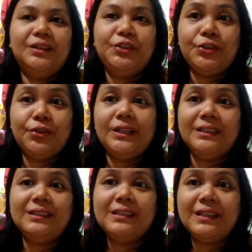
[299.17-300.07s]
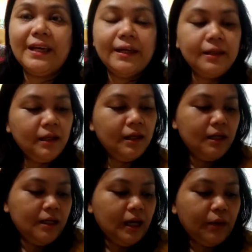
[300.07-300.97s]
tutorials again
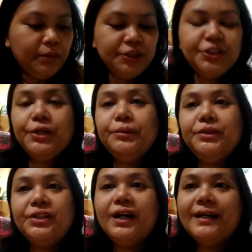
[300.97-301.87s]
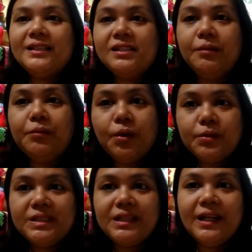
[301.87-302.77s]
I want to share with you guys some
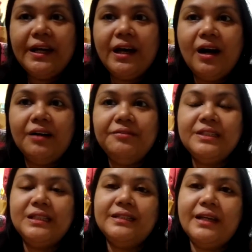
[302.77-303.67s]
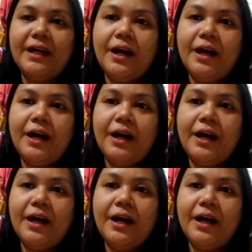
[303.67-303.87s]
goals that I have, since I